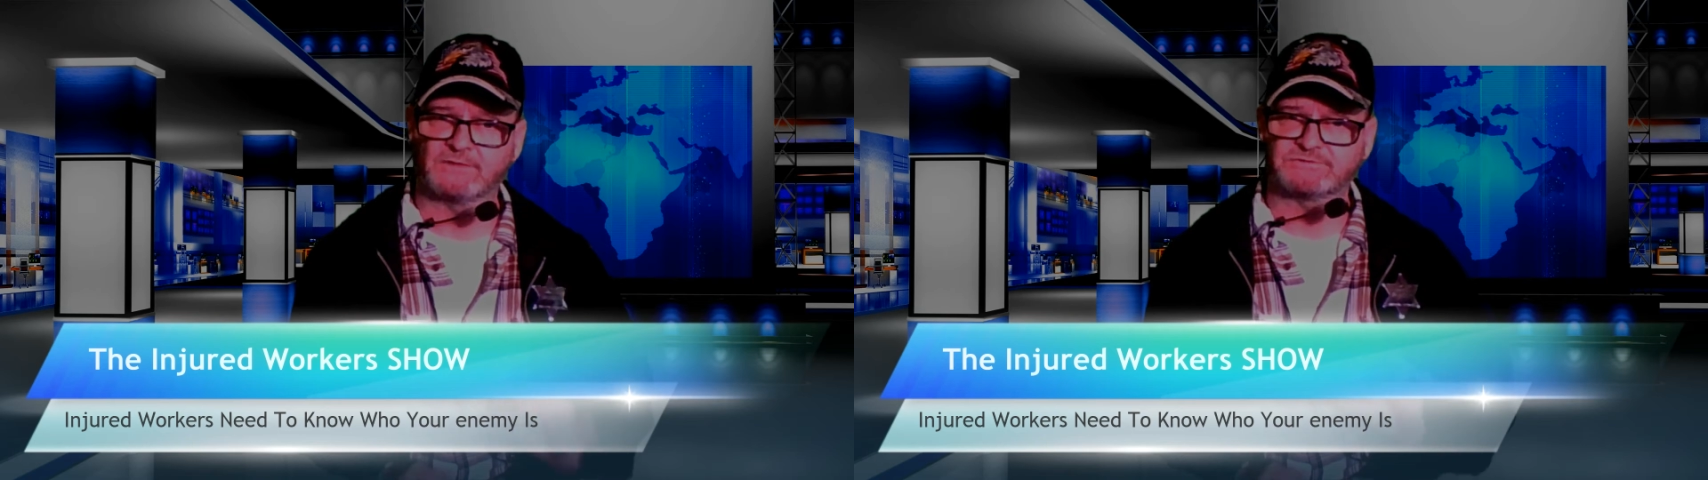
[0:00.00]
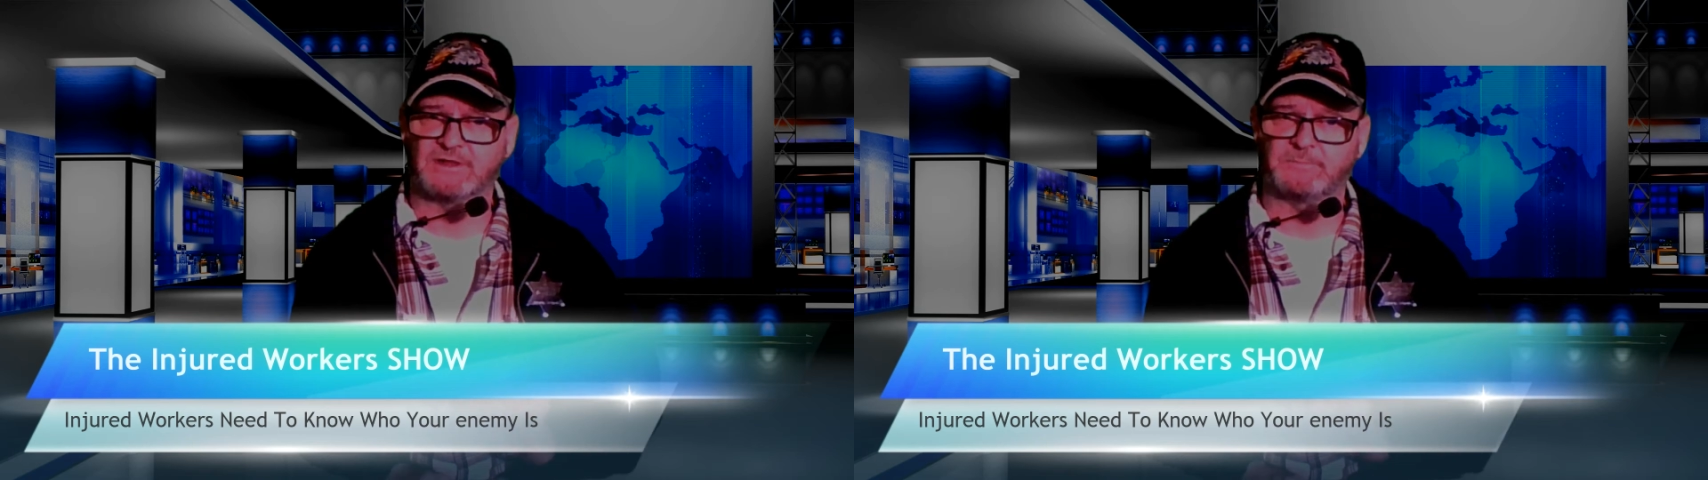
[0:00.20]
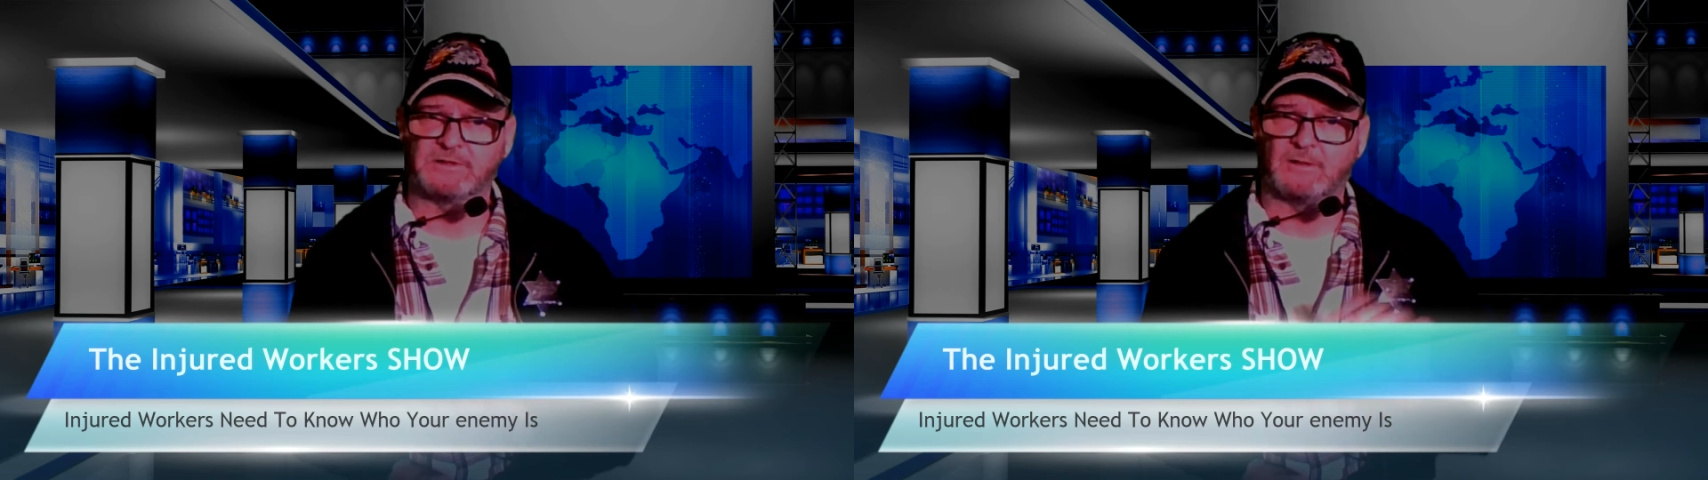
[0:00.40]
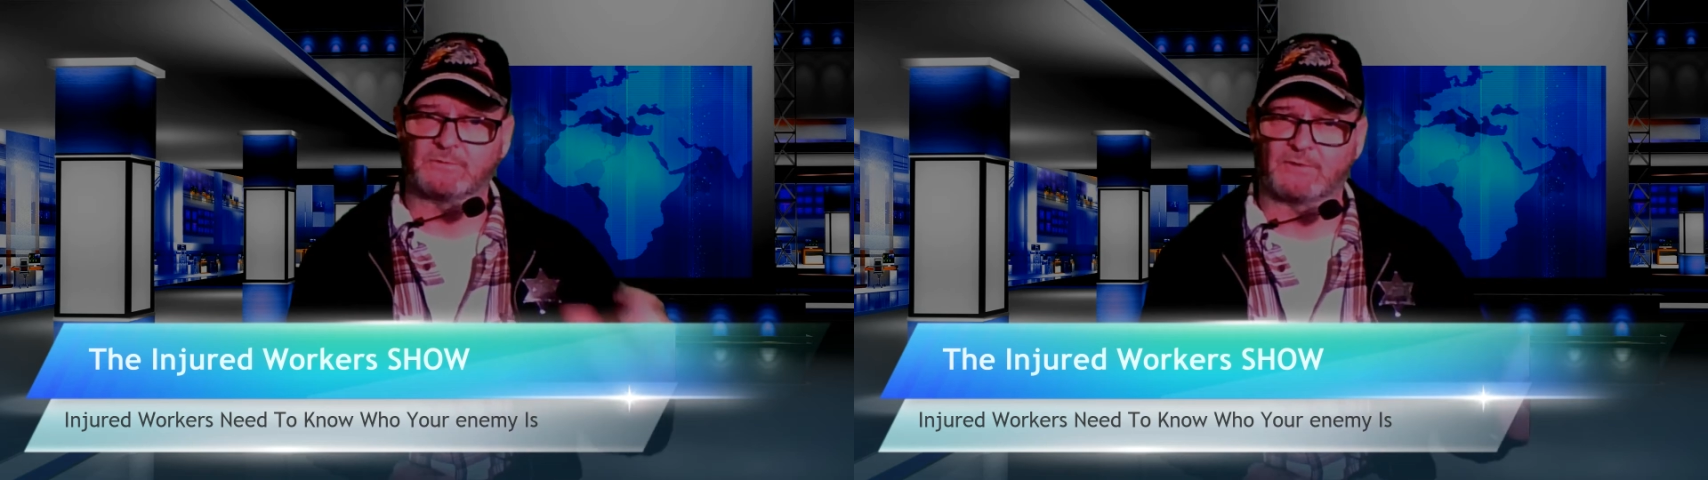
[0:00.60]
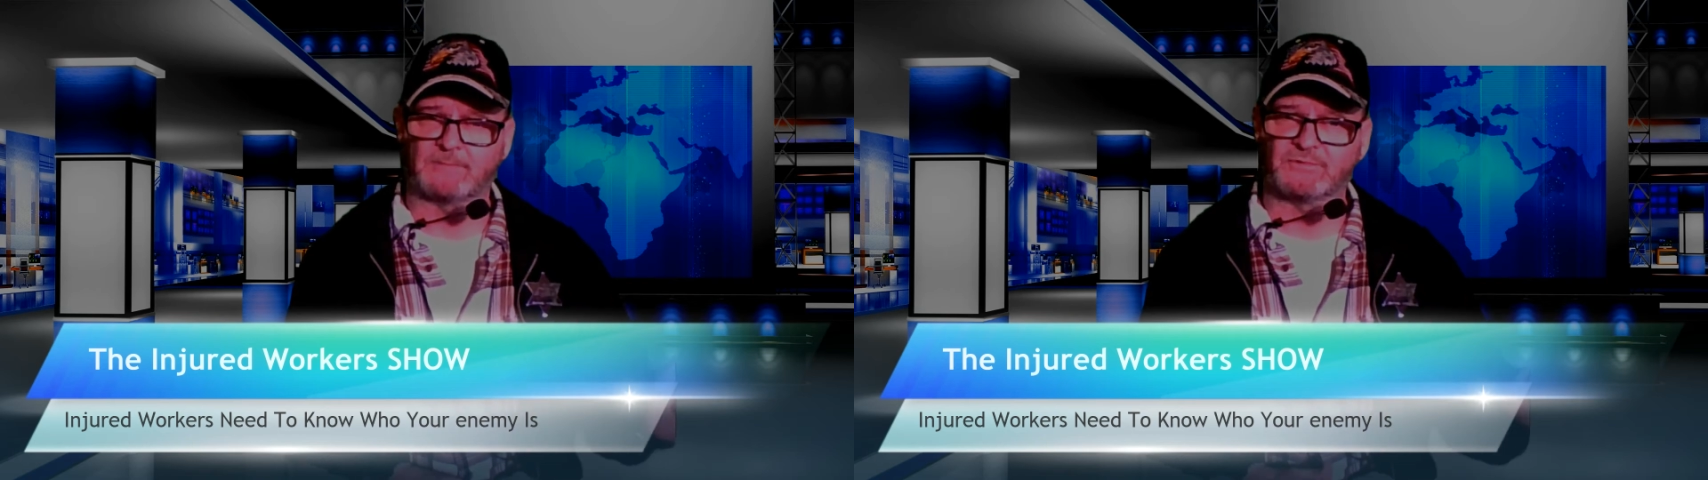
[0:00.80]
stepping up
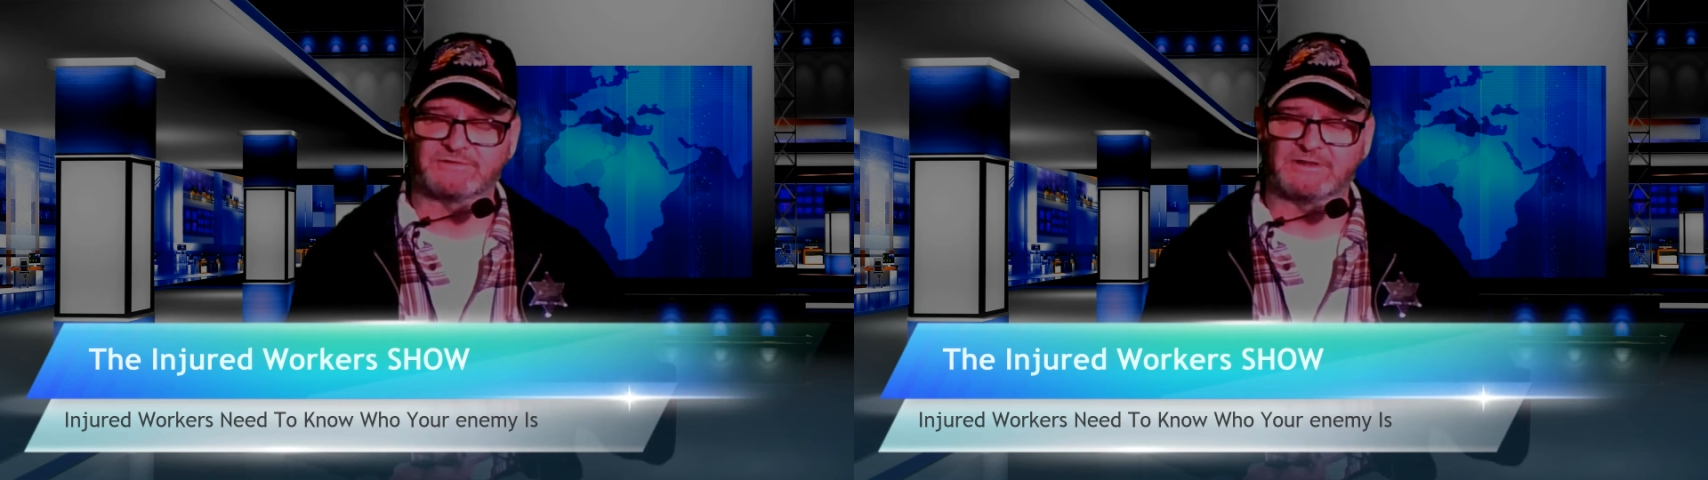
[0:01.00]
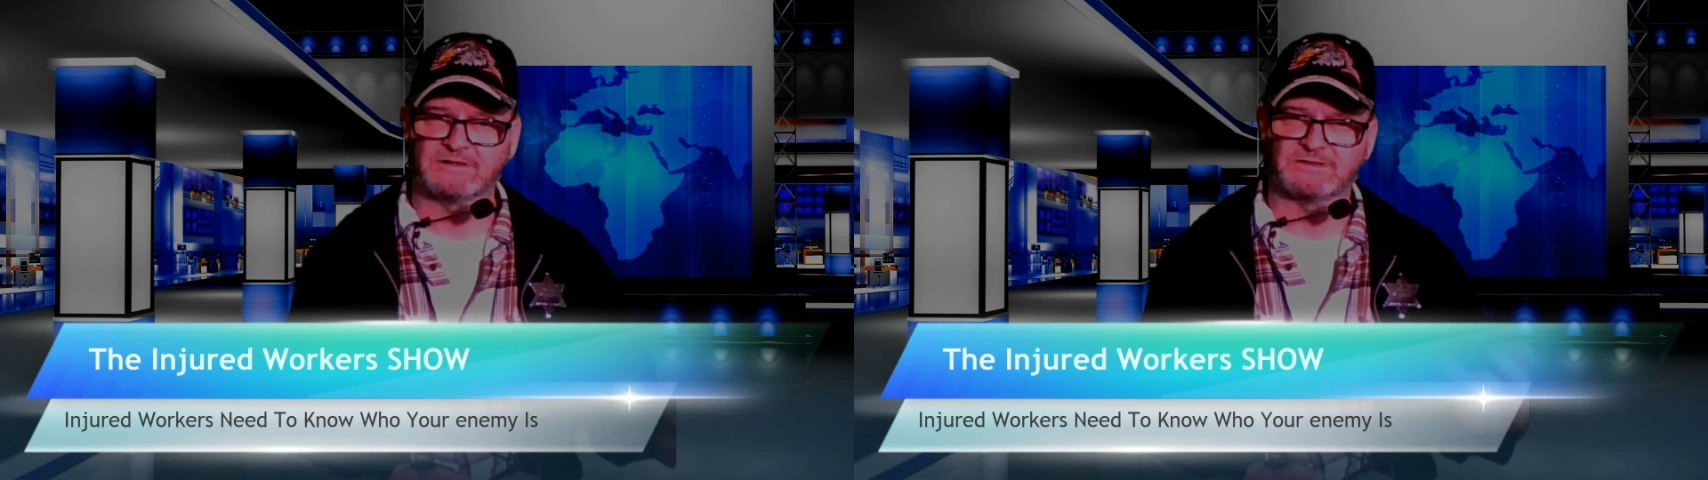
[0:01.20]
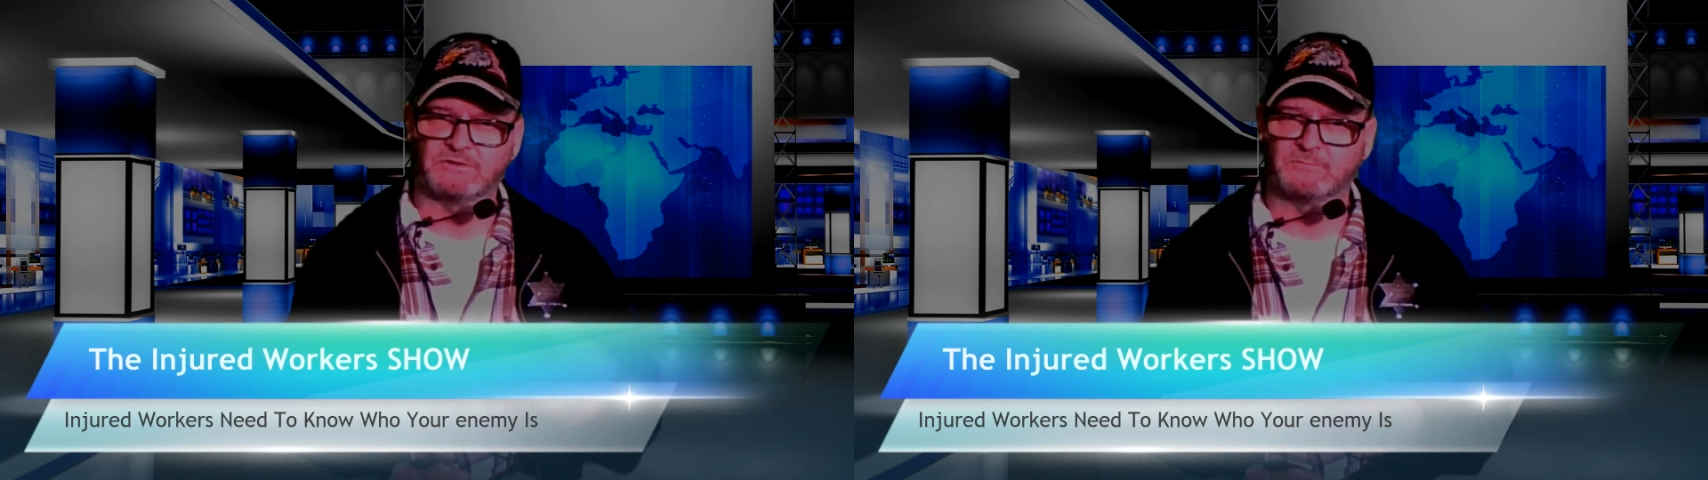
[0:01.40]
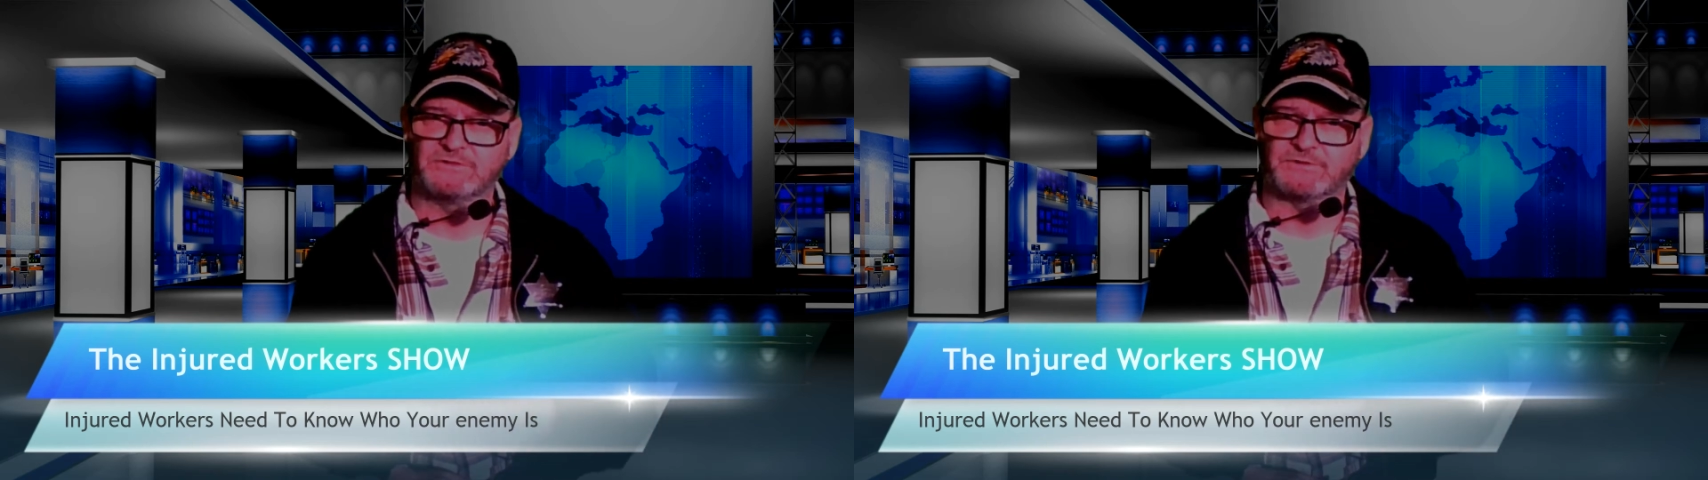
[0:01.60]
and representing the humans